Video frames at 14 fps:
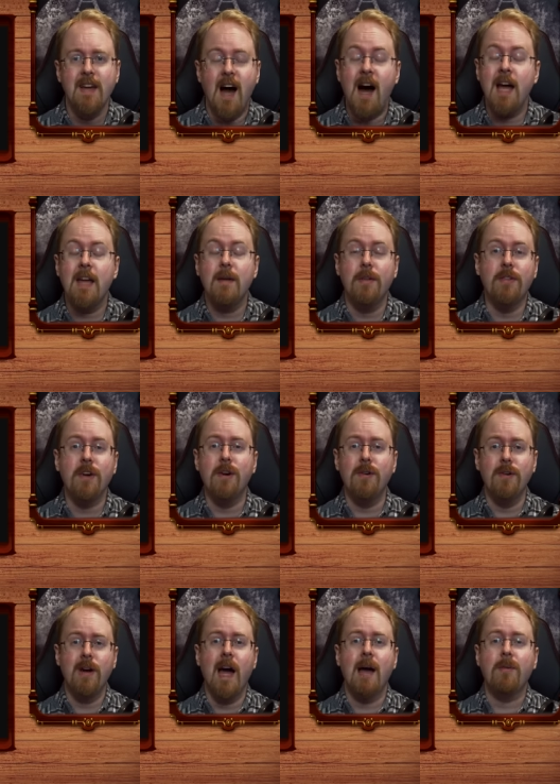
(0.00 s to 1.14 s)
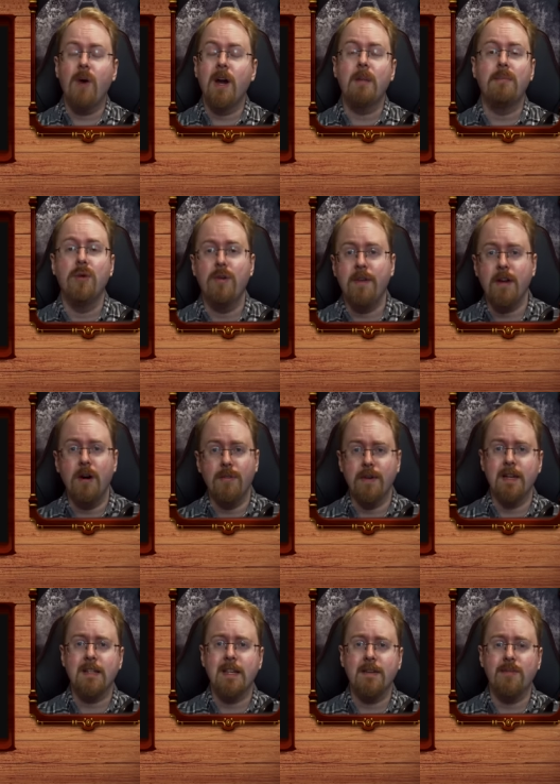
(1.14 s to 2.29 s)
I, though, am quite approving of
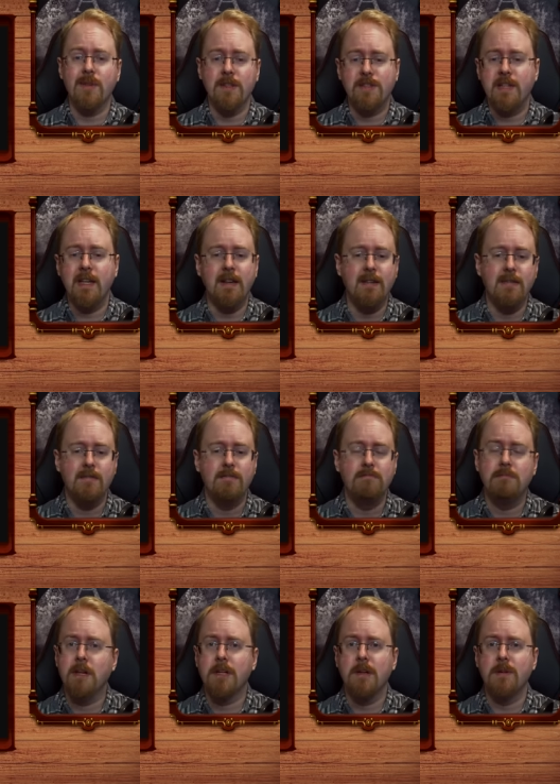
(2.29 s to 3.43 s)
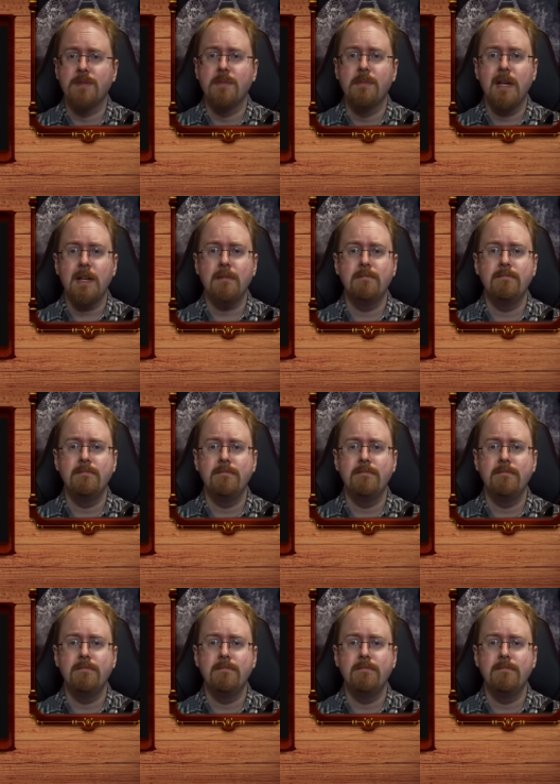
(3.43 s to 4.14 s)
it, and we'll see where it goes from there.